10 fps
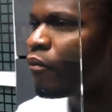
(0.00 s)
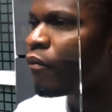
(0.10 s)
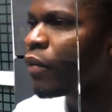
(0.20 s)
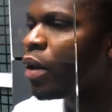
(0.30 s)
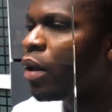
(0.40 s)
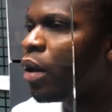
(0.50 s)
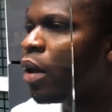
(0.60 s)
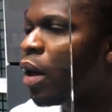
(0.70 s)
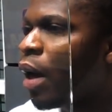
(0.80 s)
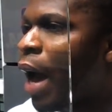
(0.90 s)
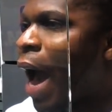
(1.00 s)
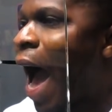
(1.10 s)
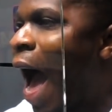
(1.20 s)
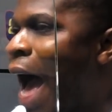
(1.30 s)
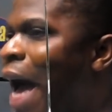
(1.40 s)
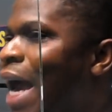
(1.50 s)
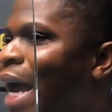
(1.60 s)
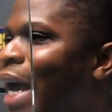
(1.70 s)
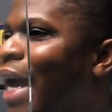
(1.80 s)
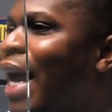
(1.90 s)
competent jurisdiction. Maybe our
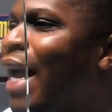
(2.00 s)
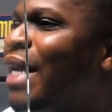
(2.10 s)
court.